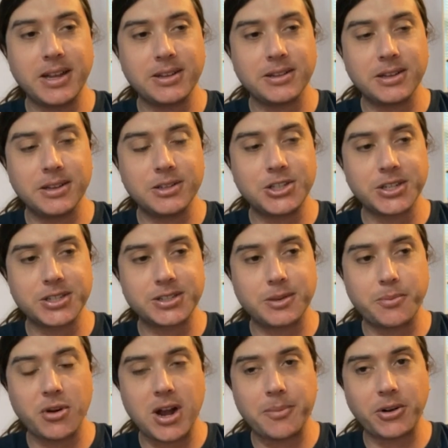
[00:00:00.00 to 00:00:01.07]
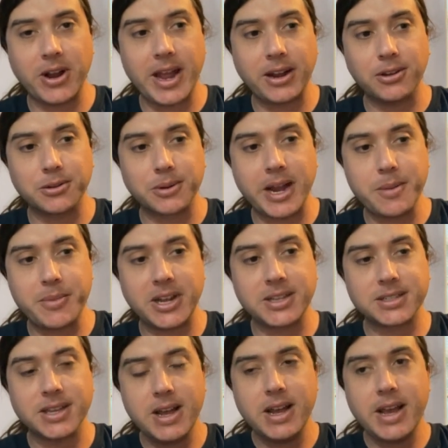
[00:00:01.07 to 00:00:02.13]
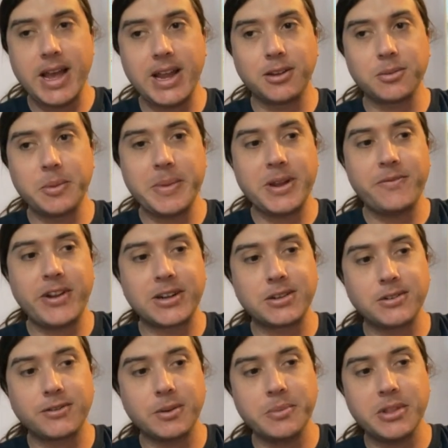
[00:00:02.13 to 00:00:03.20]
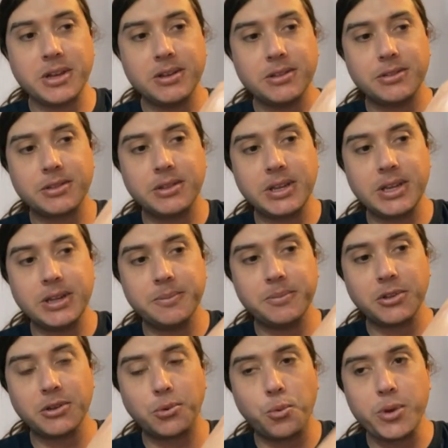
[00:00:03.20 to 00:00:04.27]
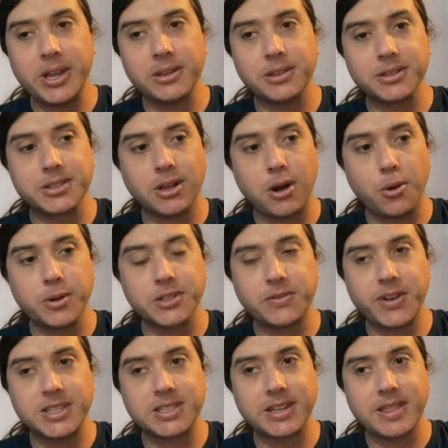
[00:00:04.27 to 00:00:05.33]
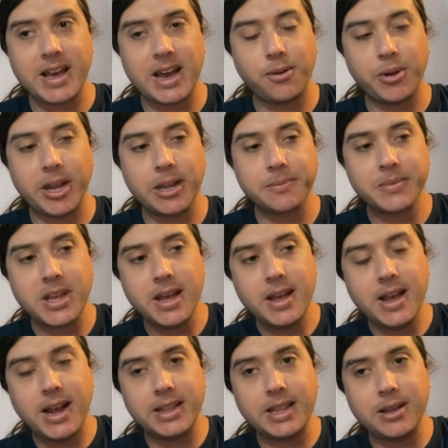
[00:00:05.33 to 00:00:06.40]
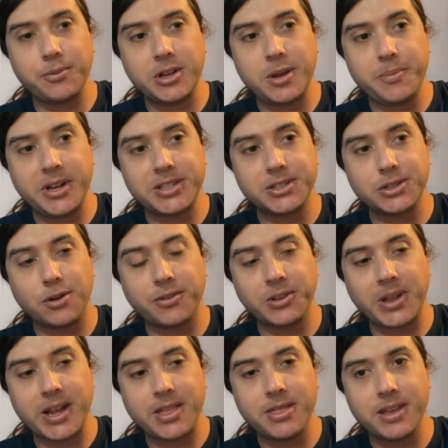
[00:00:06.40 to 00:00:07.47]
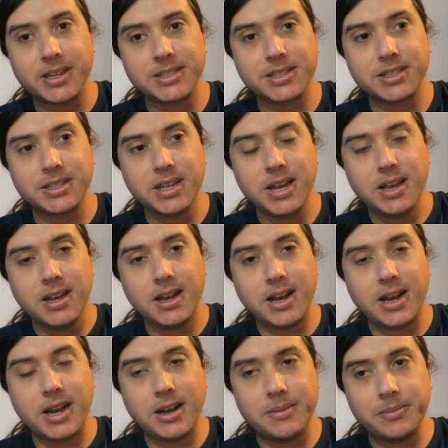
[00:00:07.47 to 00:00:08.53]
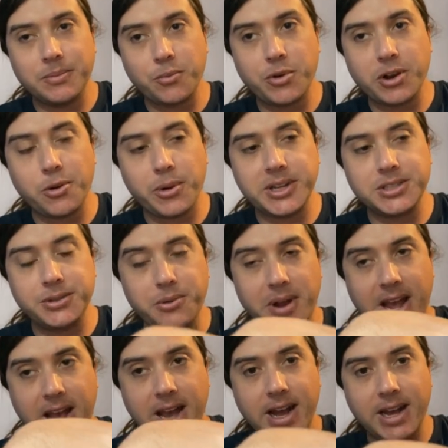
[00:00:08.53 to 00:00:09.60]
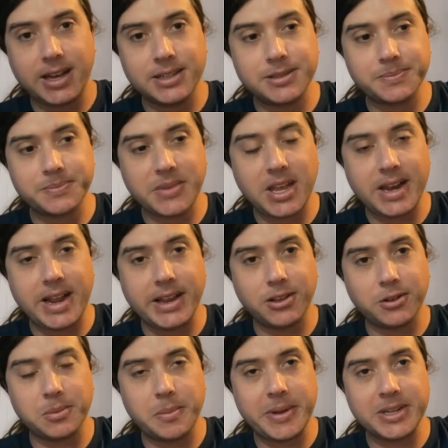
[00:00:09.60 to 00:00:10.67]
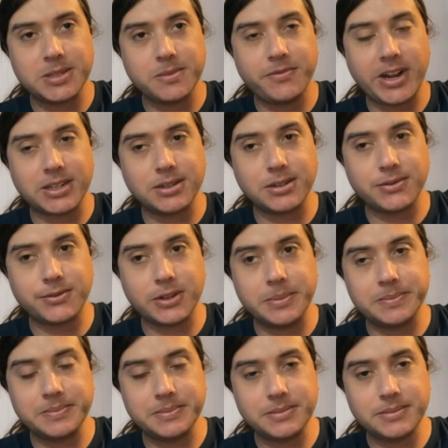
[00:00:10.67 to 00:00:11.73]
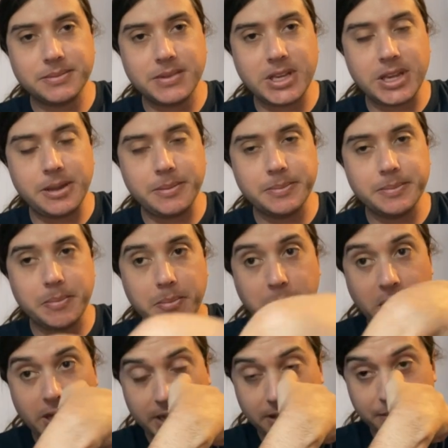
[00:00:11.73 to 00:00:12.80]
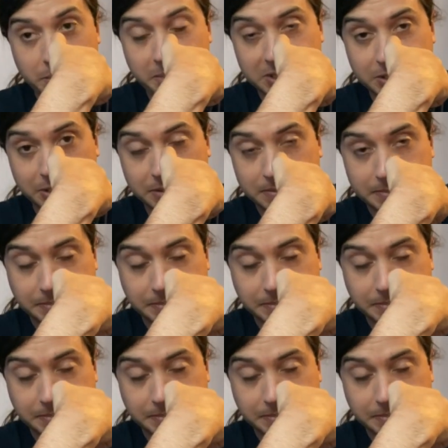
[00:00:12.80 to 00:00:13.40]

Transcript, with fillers: the just the proper angle, right? Because angular momentum vector from the the little wheel is always facing that way, and then when it pitches over like this, um, we're going to add an angular momentum vector from the body of the missile